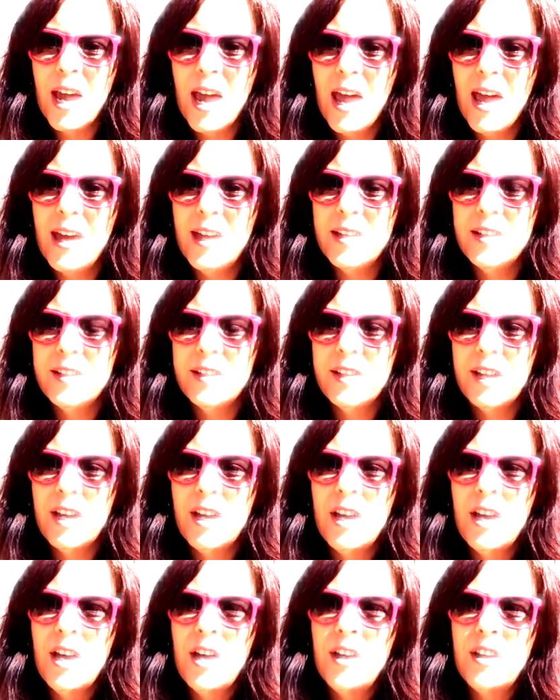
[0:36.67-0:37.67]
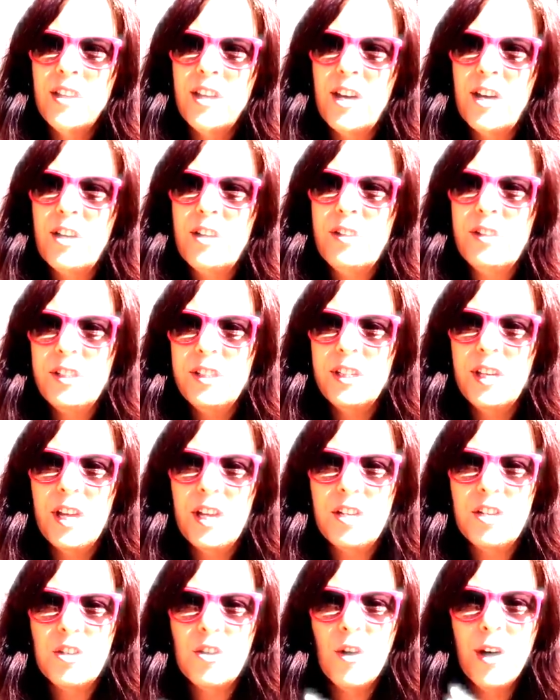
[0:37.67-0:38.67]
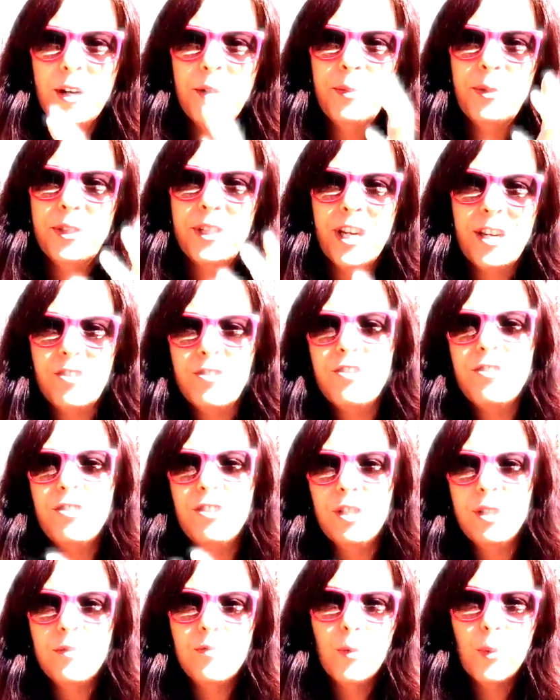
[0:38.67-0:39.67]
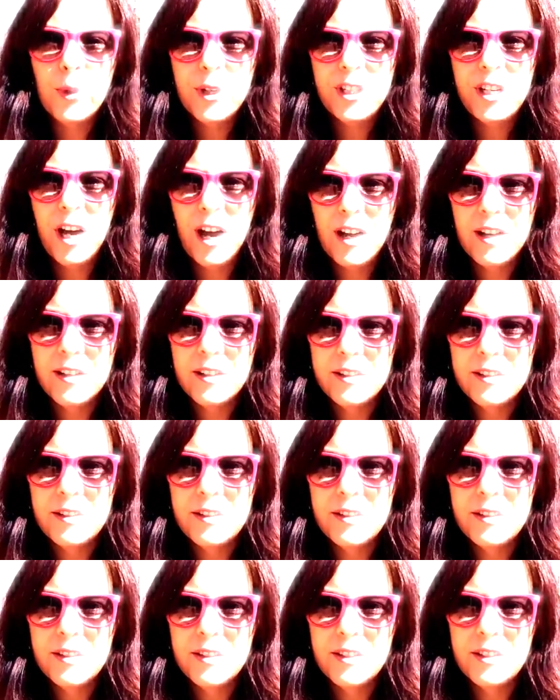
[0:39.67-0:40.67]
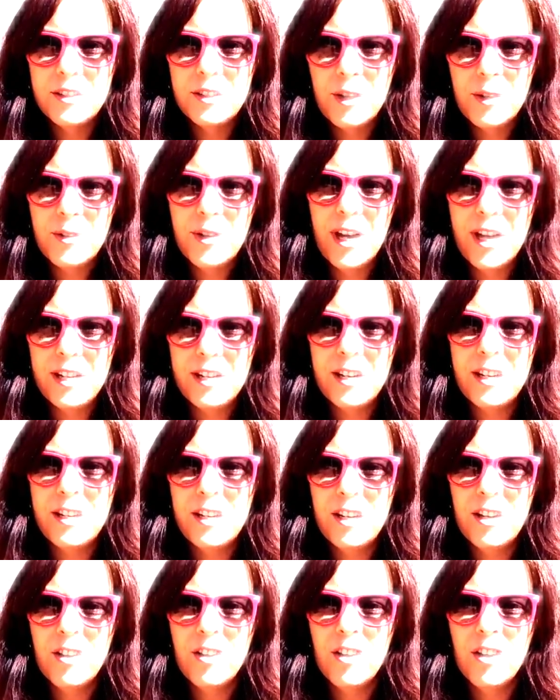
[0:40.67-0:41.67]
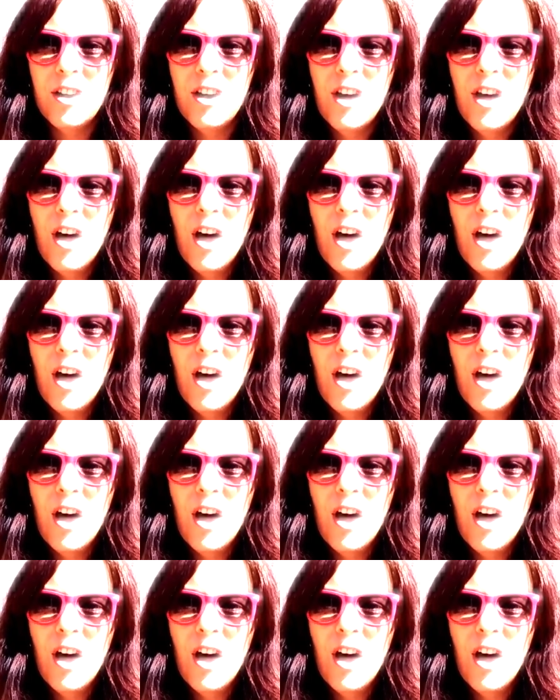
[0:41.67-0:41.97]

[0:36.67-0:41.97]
And there's an incredible energy vortex located here.